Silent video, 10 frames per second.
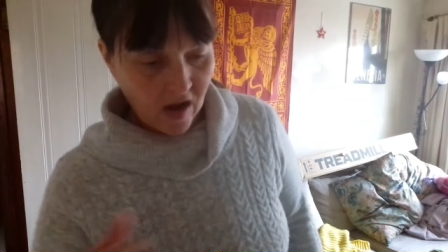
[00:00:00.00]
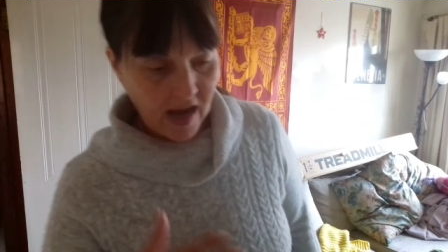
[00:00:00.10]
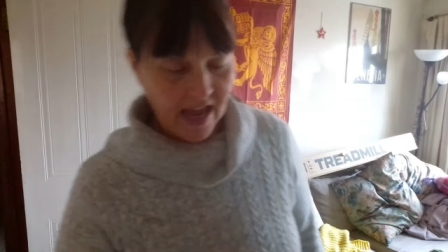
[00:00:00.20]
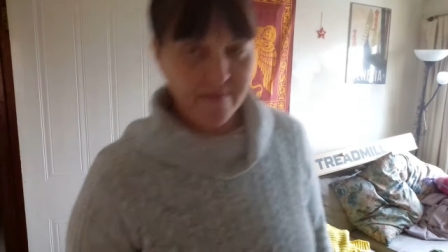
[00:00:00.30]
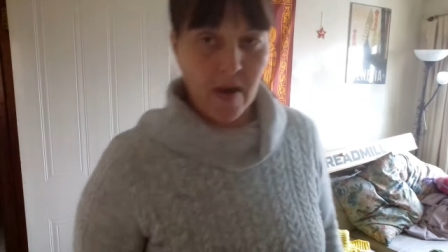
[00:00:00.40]
I
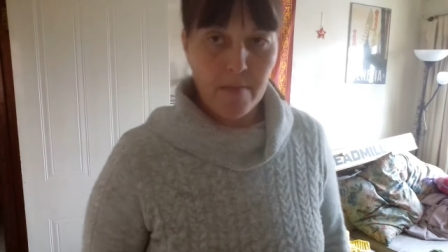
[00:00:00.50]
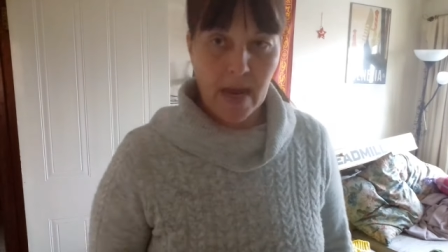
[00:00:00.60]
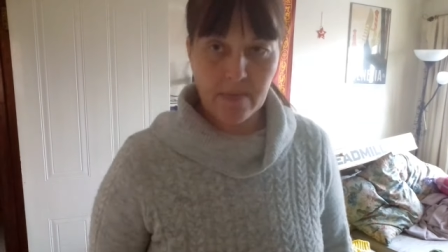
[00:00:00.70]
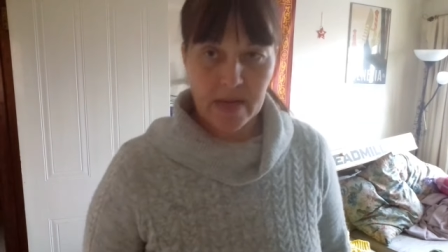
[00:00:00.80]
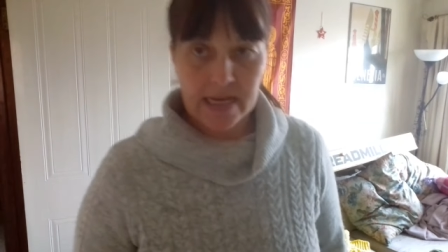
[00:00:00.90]
had my
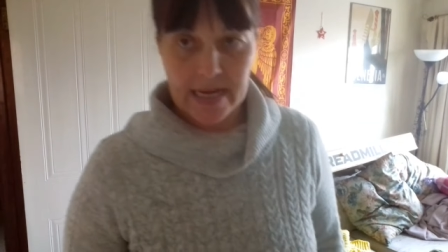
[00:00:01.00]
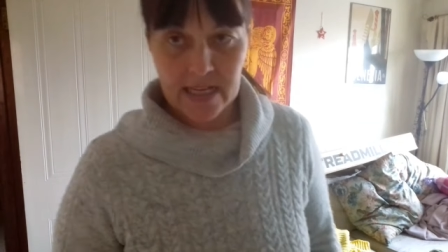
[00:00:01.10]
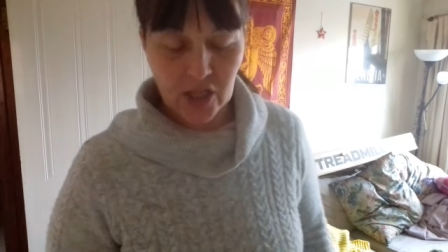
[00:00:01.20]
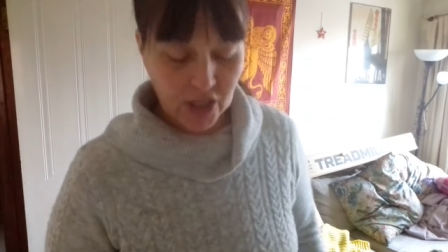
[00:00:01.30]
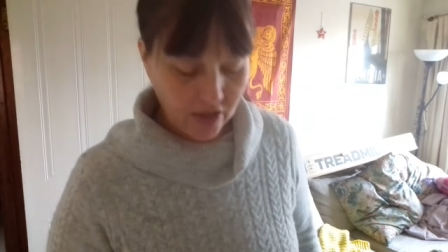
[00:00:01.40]
main meal at
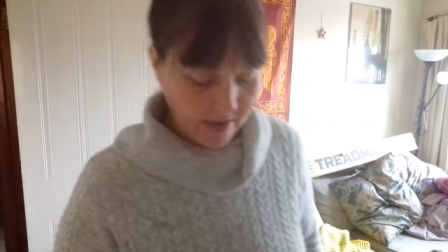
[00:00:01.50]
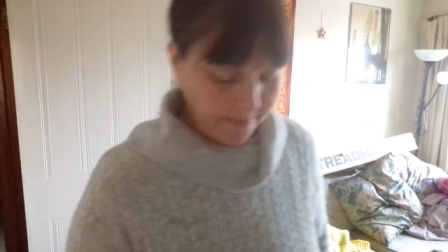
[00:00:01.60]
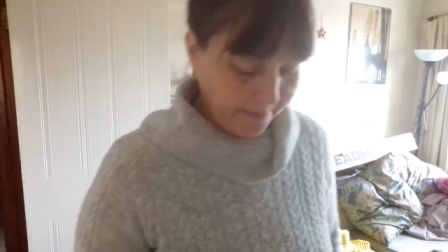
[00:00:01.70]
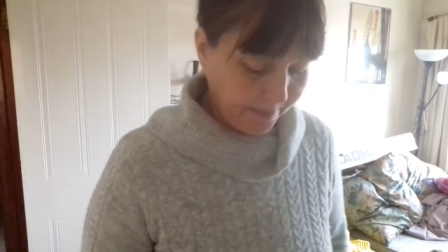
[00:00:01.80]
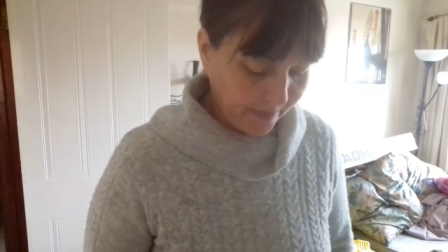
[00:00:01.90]
lunchtime,
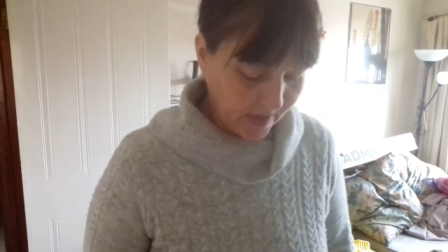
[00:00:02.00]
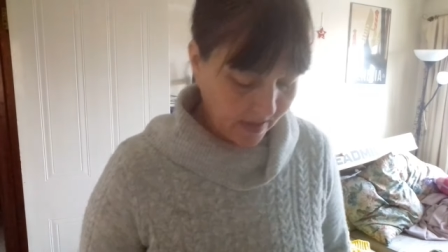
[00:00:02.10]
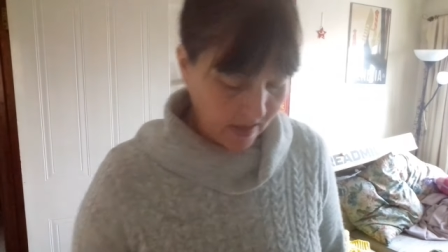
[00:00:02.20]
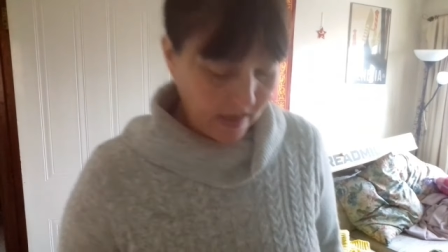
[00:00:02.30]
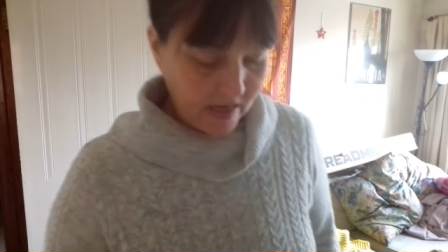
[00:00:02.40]

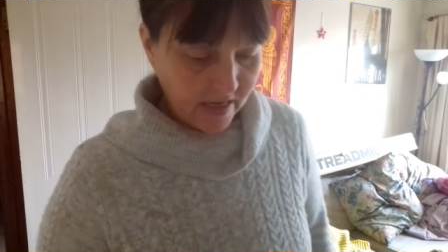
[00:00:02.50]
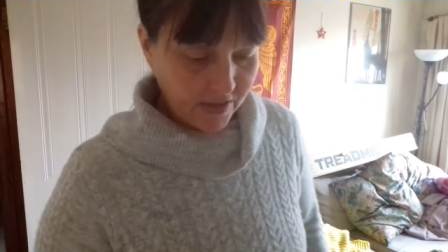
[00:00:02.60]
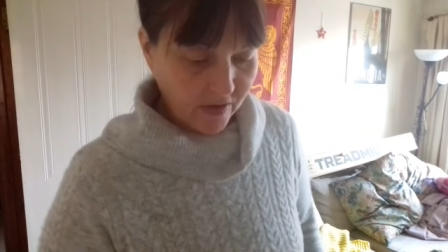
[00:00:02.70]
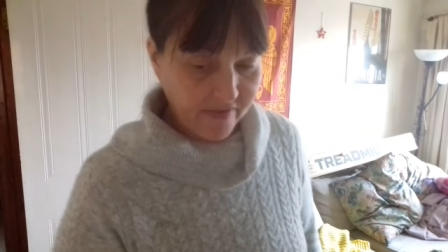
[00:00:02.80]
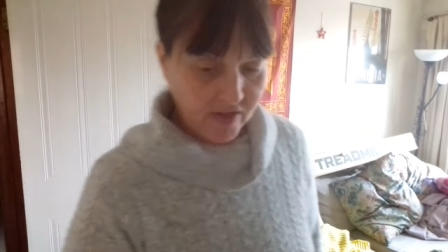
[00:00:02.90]

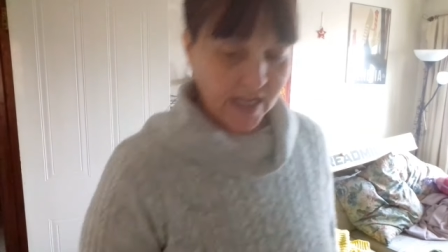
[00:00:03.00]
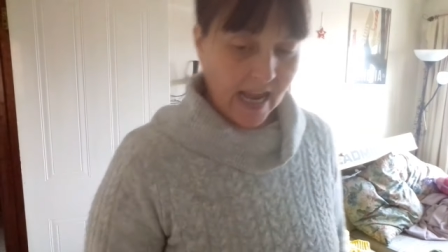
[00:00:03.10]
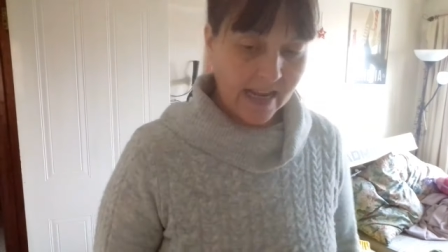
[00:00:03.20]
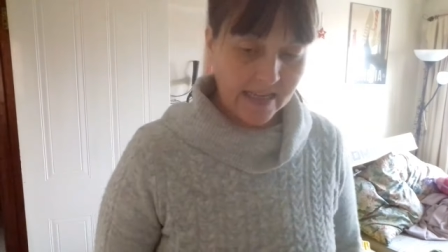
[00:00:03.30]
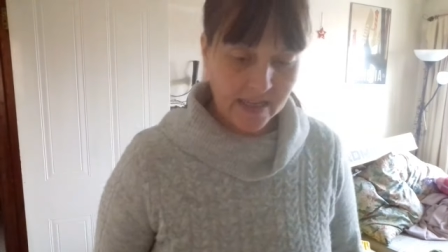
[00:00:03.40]
so I've just
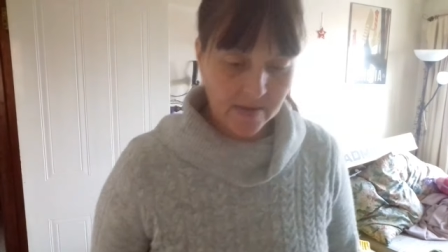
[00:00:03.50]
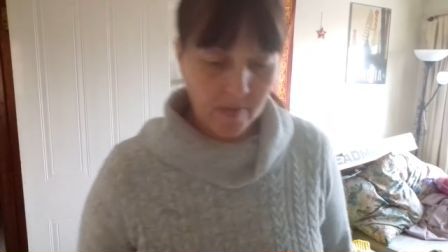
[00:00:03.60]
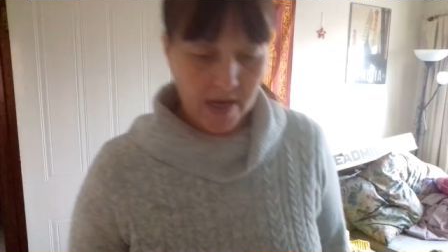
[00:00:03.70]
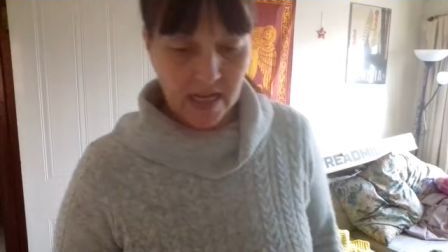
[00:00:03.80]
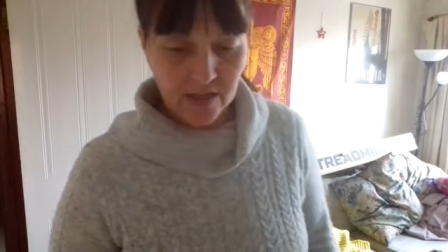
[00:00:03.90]
had
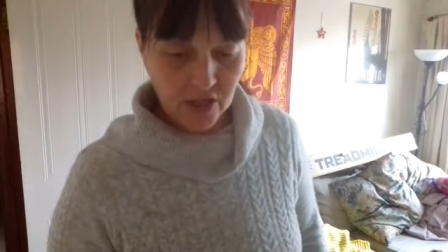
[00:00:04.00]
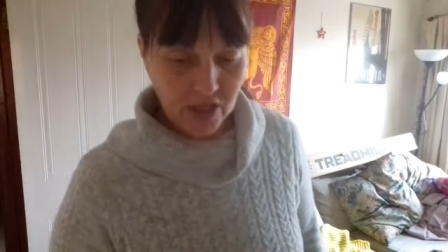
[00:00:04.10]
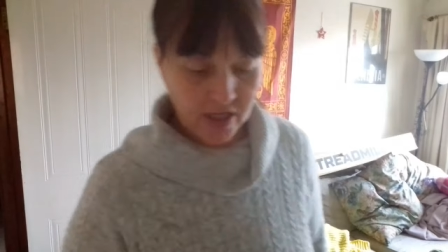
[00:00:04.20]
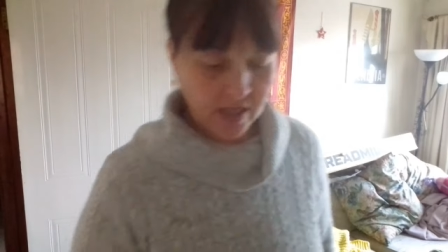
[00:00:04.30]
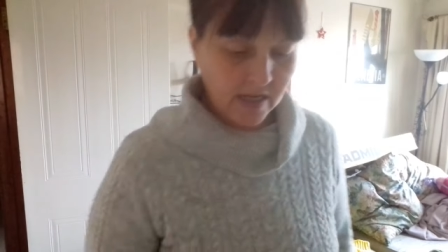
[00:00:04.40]
my lunch.